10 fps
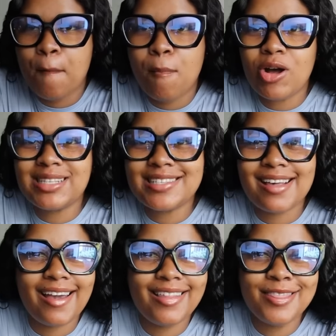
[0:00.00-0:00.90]

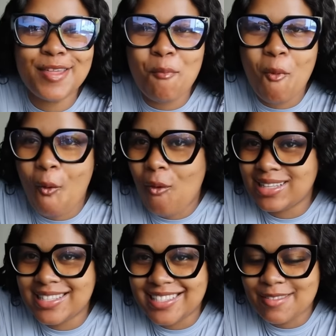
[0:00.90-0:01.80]
Monza in the
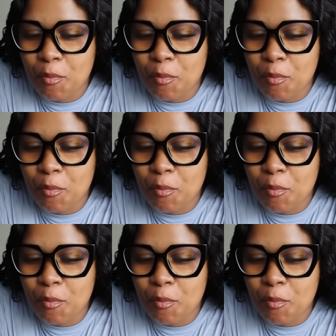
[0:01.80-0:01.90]
morning.